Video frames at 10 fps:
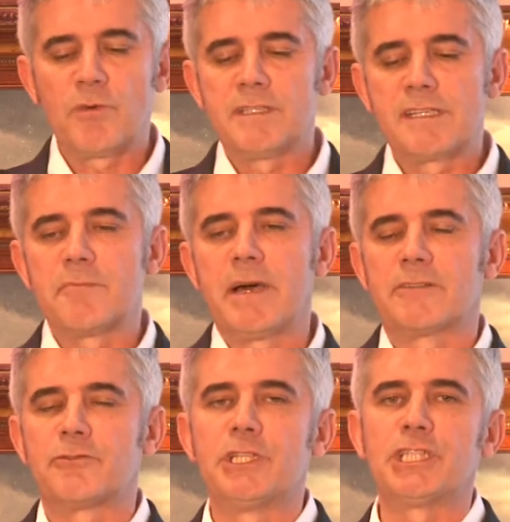one is
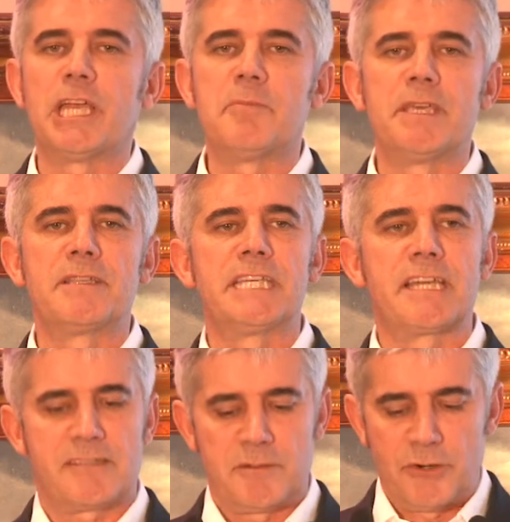about reshaping the
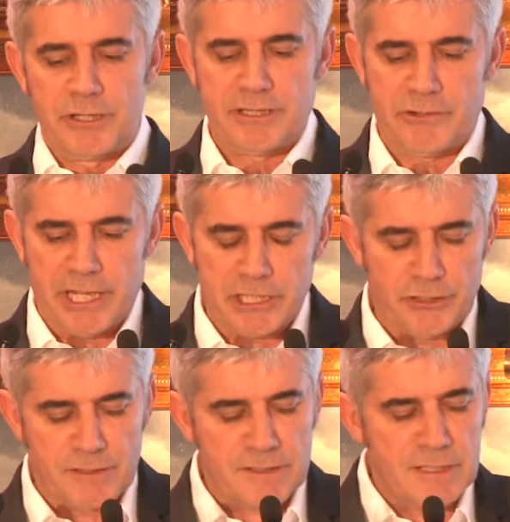customer
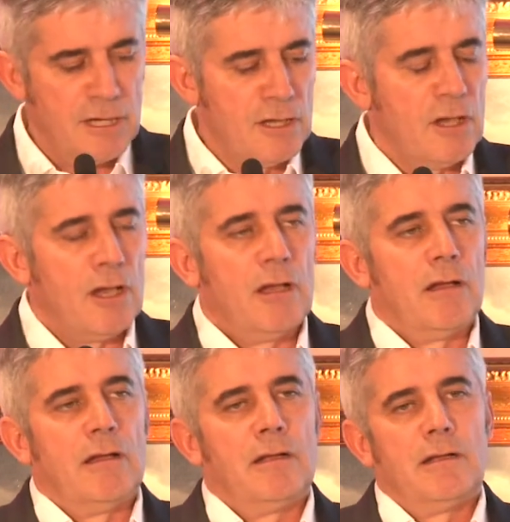interactions.
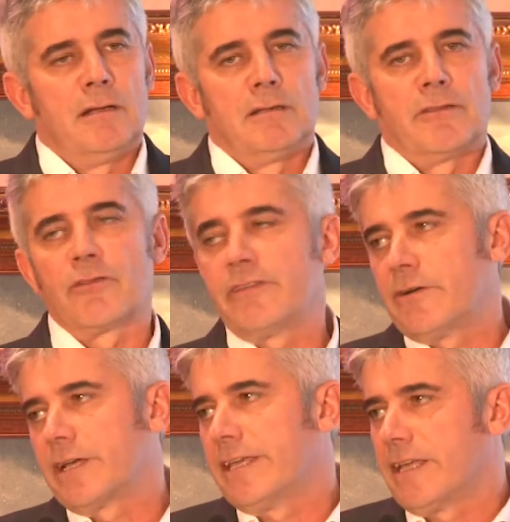So
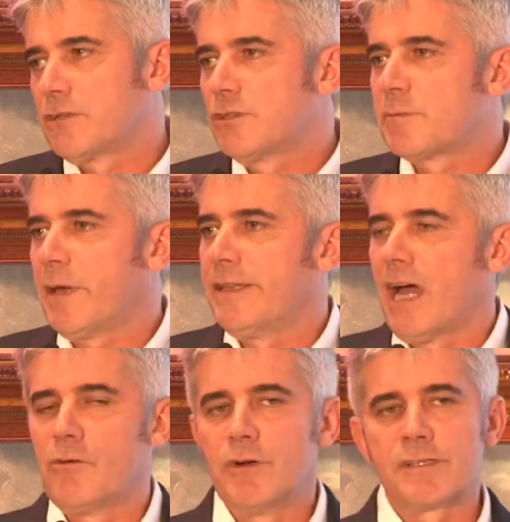there again, I could spend
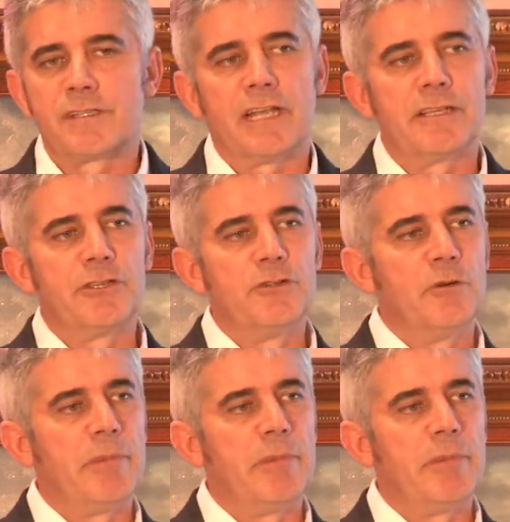hours telling you